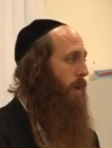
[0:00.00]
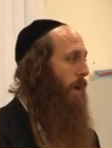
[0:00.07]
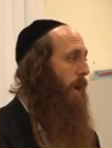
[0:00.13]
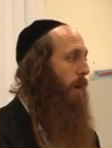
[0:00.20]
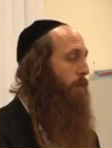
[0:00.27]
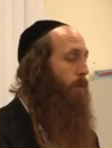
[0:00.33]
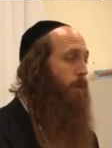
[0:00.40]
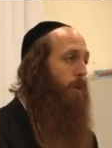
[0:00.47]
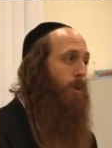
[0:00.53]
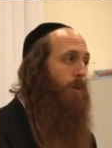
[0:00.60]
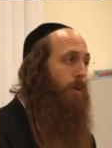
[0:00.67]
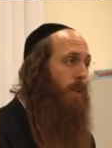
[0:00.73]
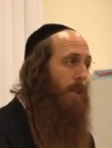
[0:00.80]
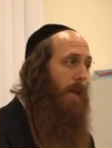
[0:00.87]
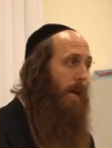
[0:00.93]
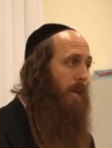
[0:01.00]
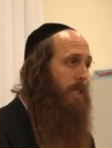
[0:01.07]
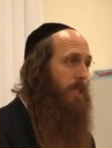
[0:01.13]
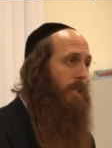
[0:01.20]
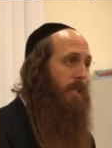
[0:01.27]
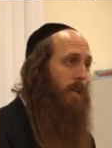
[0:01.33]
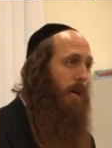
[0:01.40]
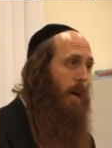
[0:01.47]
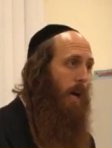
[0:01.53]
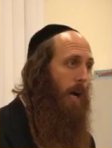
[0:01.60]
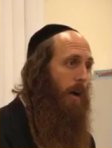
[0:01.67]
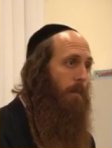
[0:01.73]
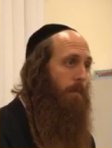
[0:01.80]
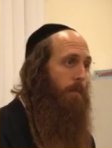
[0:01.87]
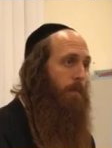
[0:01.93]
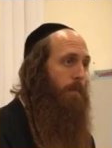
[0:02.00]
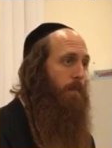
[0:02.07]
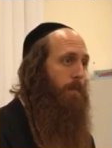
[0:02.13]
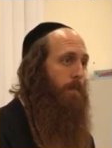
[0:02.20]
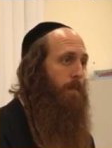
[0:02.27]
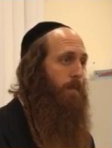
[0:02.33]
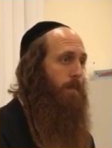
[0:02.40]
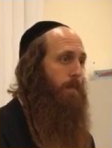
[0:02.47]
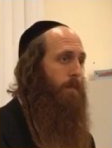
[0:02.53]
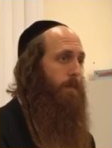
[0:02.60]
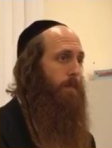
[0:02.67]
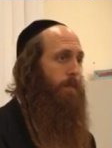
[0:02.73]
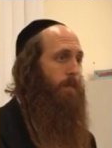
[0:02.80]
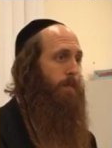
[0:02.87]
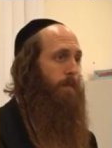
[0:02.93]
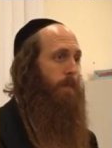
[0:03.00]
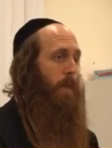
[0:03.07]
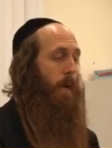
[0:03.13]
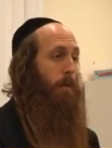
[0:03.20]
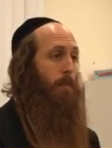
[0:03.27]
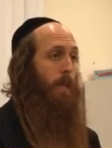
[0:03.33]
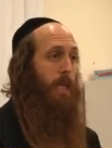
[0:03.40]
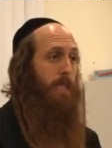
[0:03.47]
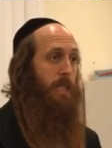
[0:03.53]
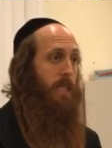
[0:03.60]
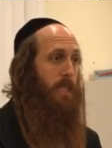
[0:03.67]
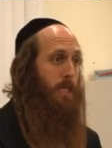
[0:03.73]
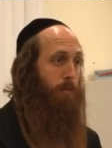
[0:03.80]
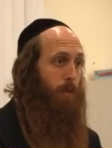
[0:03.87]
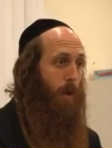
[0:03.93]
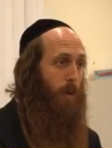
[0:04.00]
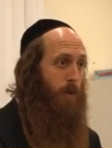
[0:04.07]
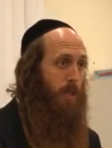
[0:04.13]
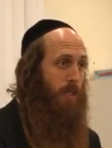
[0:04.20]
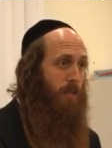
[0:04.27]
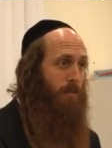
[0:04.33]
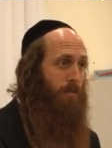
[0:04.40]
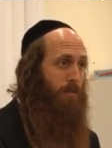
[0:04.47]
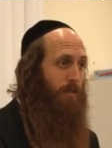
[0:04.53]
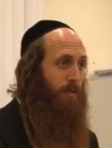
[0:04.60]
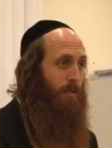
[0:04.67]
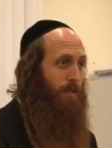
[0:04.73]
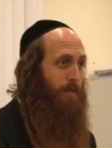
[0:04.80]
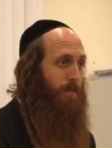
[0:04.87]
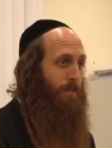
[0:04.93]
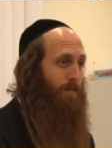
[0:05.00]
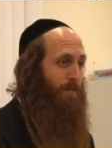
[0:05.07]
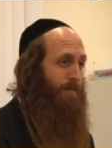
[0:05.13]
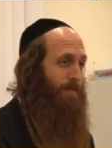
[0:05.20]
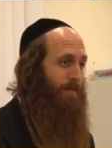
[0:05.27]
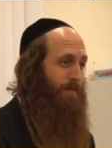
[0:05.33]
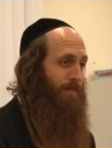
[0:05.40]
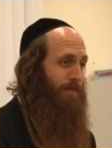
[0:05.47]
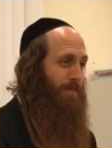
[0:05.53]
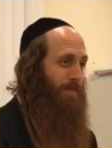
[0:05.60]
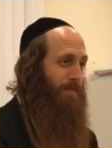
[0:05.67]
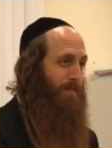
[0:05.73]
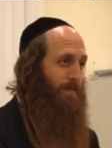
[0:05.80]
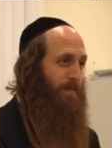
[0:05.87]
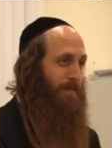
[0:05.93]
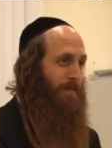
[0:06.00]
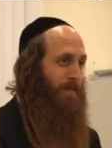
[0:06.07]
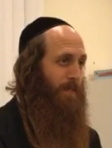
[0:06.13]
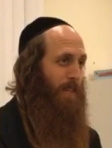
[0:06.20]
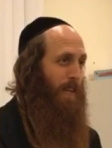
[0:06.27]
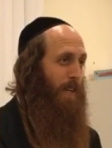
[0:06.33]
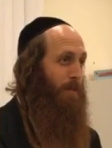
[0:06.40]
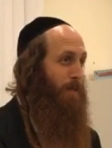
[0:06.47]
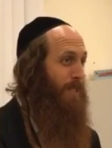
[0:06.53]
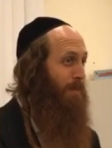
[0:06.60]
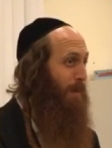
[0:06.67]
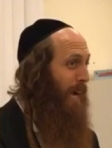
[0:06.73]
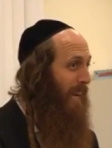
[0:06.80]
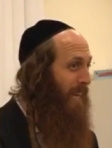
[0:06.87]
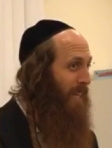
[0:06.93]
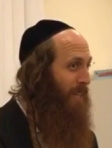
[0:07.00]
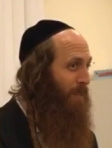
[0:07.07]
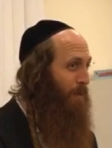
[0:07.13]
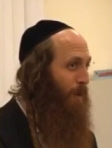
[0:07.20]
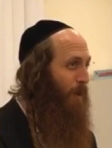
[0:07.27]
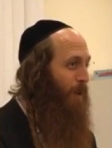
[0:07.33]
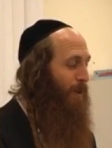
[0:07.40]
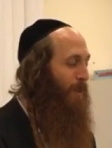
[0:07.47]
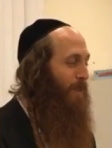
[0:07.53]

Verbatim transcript: I'm more relaxed and calm. I'm less explosive. I'm smiling more.